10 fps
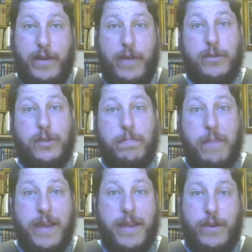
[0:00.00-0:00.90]
Now in
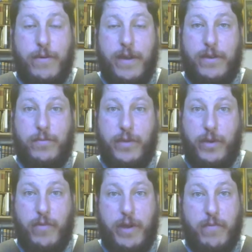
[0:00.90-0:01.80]
Spain, you had this really
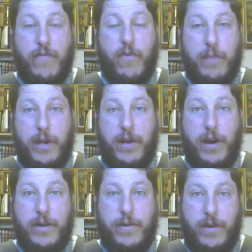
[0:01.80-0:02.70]
great reforming
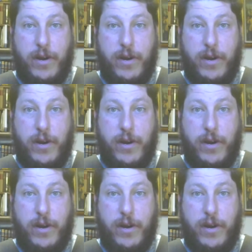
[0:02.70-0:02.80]
cardinal,